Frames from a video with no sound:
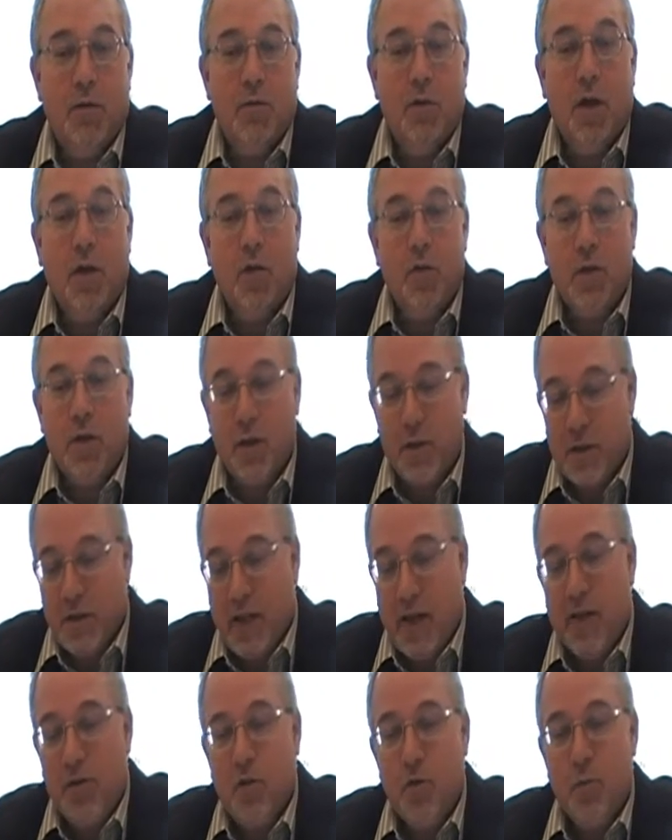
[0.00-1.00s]
not only on a
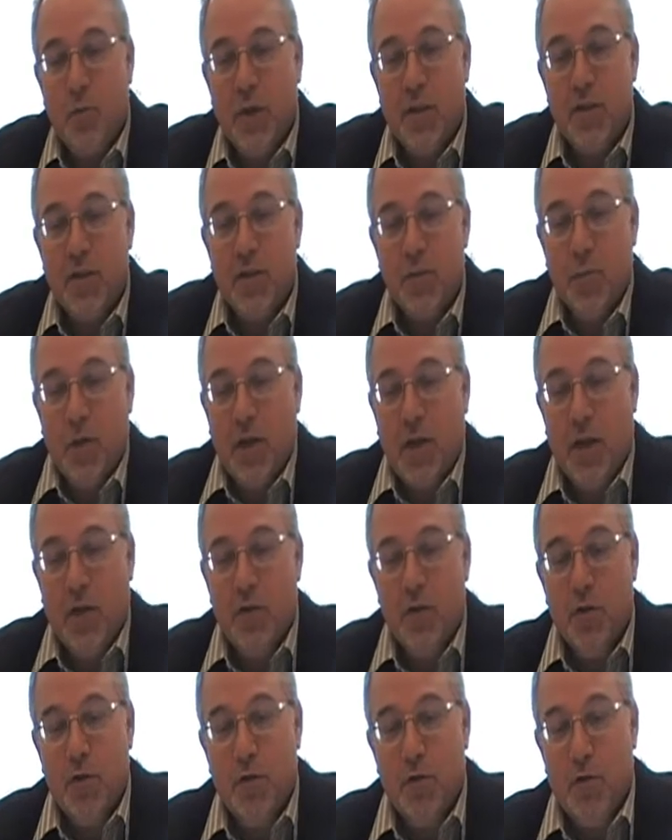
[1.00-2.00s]
standalone basis, but how
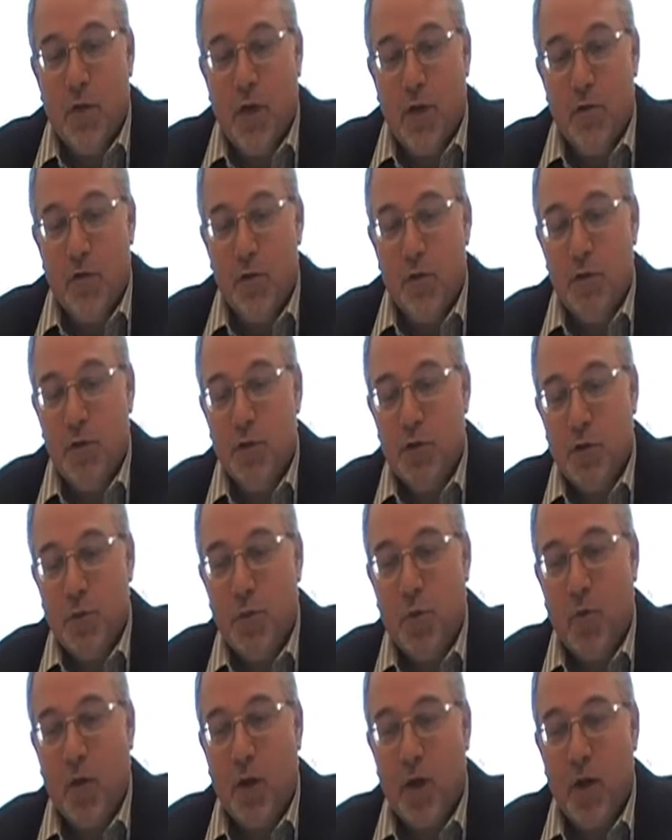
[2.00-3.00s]
to use the
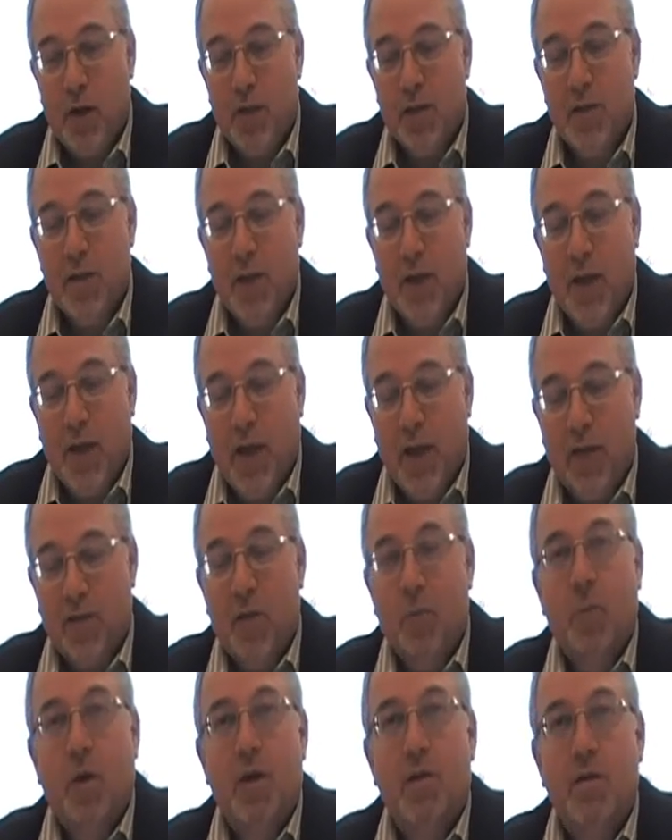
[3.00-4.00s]
products as
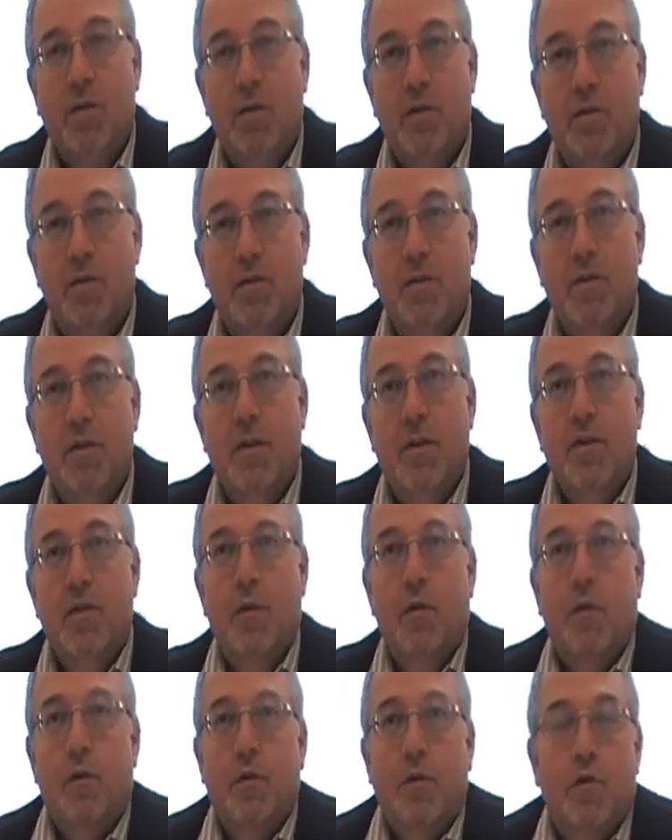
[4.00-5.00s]
a bundle.
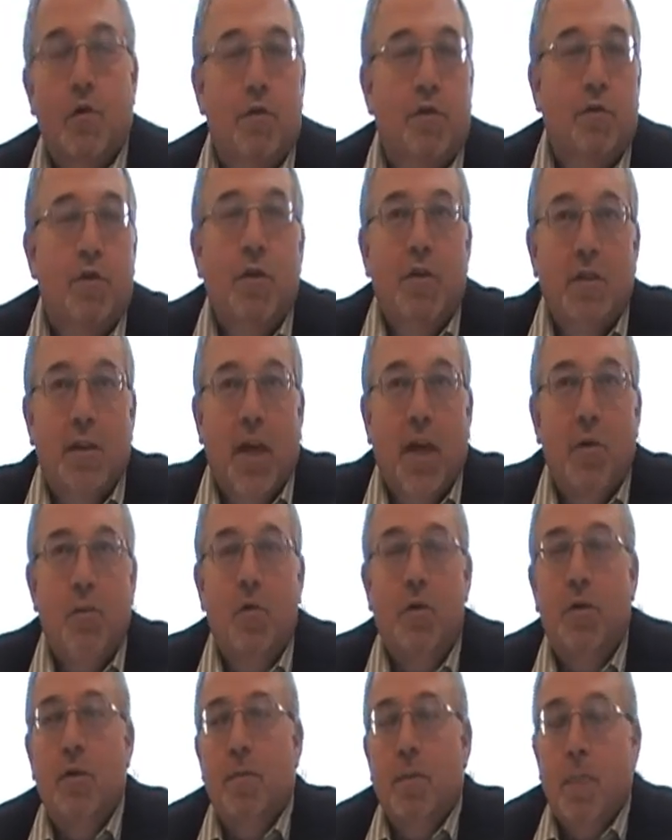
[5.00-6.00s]
You know, so for
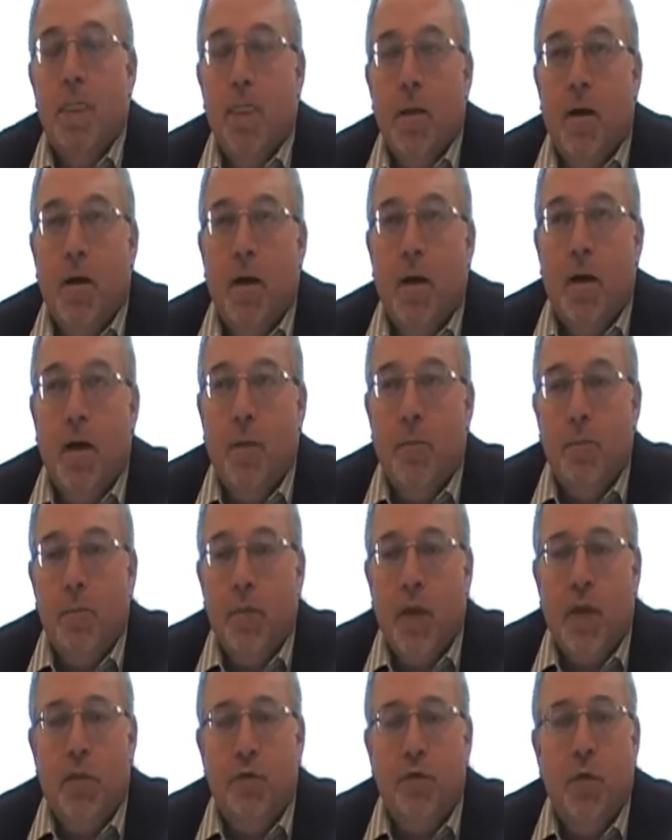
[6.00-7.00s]
example,
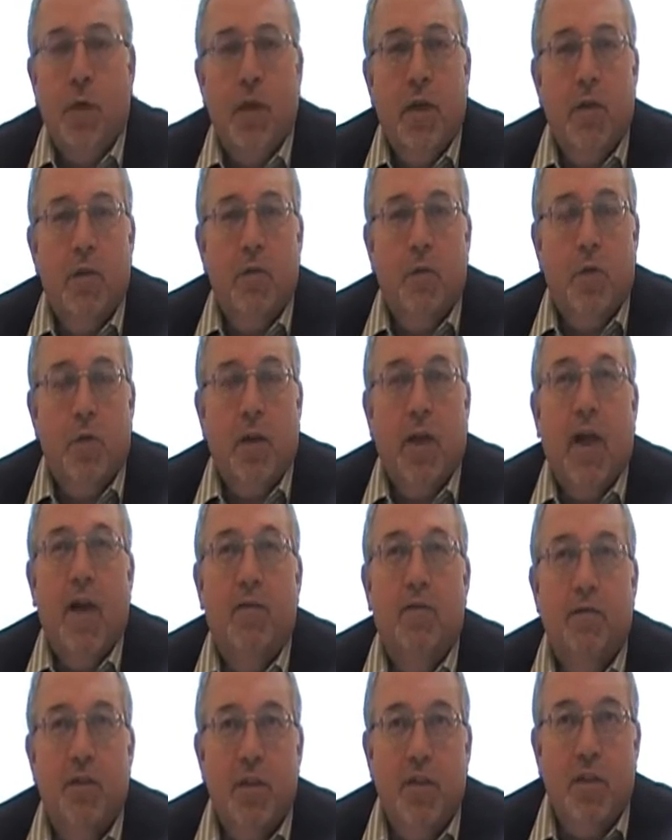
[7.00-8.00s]
if we were to
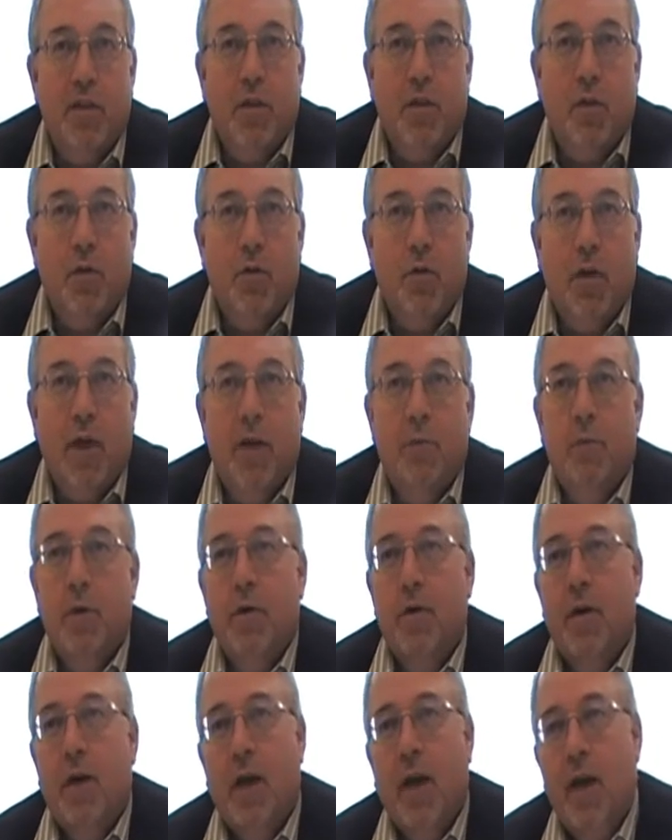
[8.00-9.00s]
have Visio and
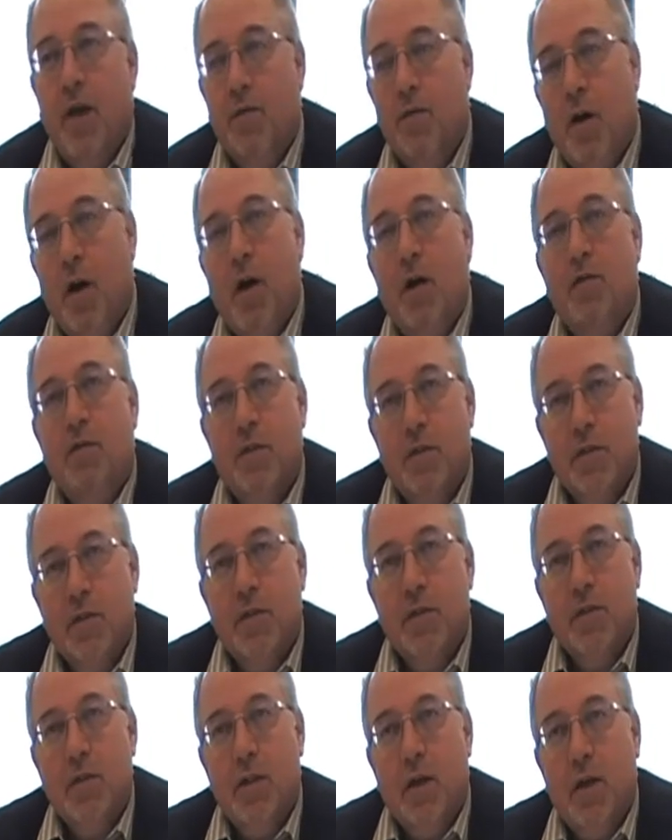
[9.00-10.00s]
we were to have
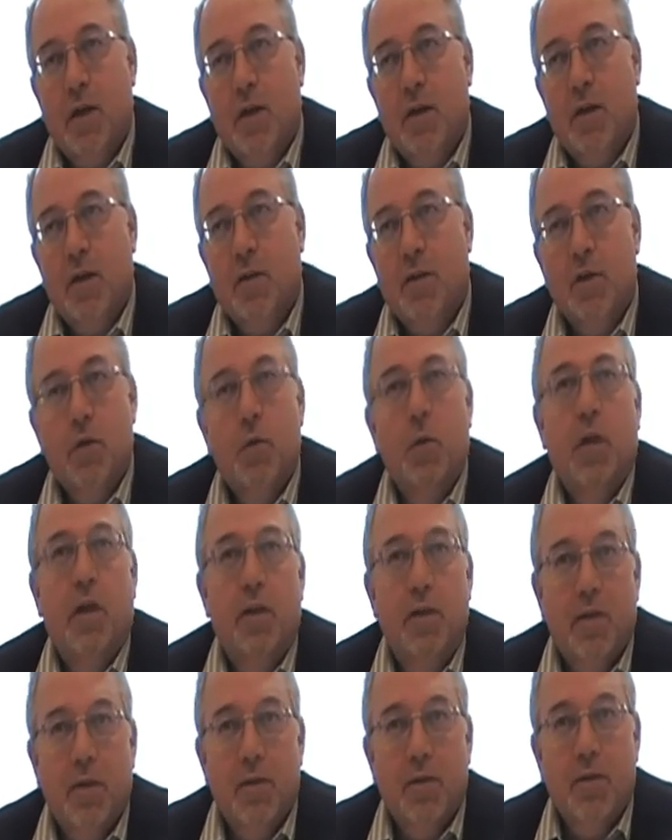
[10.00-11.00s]
Office
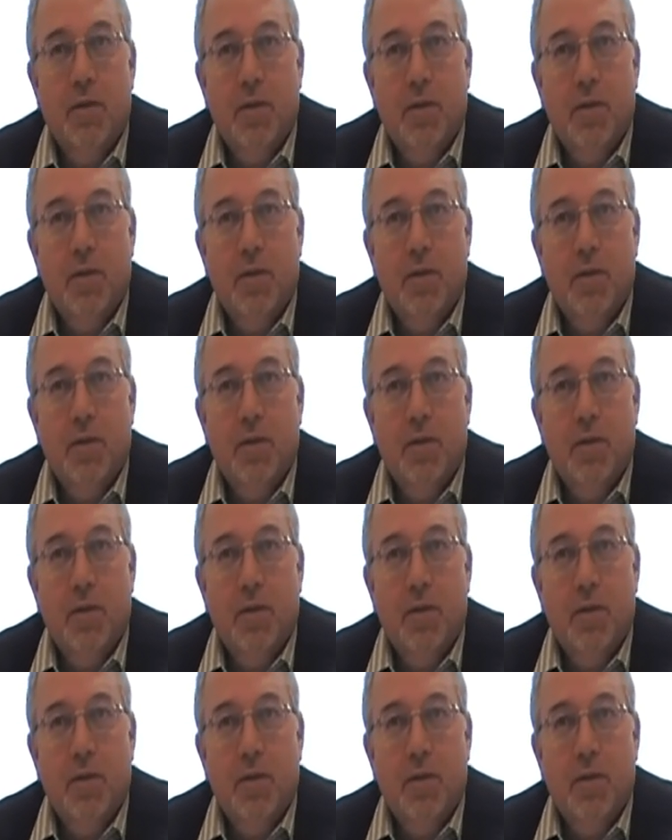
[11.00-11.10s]
Suite,